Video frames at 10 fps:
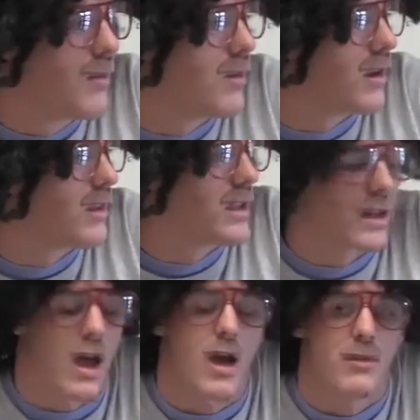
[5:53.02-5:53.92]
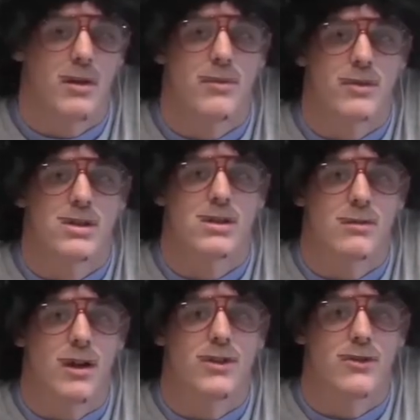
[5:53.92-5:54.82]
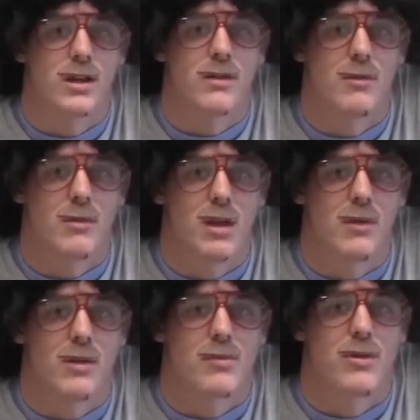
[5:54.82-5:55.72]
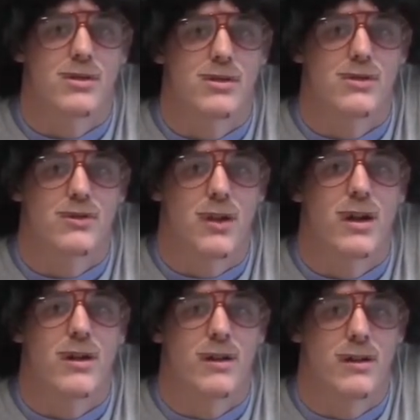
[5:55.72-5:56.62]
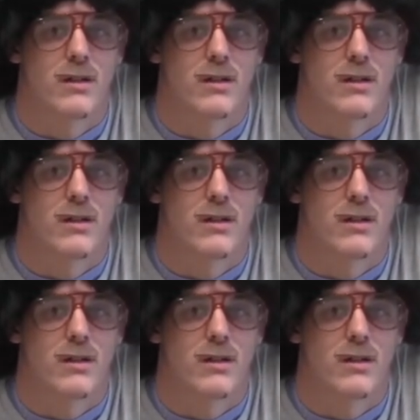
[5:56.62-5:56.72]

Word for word: But I think now I'm going to pursue my dream of becoming a personal trainer.